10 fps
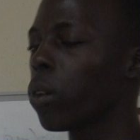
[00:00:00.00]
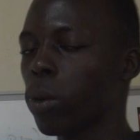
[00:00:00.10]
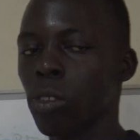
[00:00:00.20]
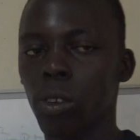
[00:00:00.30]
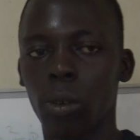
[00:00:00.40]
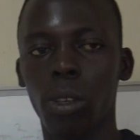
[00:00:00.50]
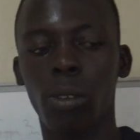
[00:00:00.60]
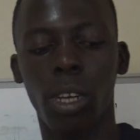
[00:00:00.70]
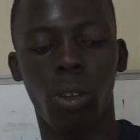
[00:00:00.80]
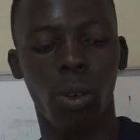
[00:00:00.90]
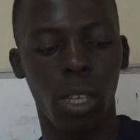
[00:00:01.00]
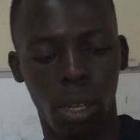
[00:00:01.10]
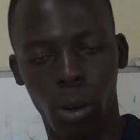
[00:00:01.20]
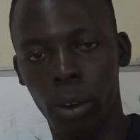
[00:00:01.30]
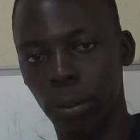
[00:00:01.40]
equations which we are talking
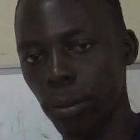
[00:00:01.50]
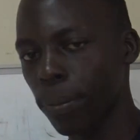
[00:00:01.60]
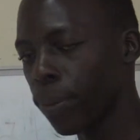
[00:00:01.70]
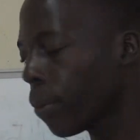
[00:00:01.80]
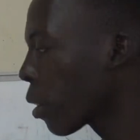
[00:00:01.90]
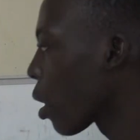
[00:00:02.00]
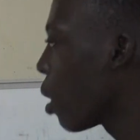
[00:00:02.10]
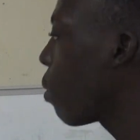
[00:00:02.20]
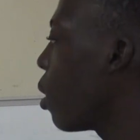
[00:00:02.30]
about. If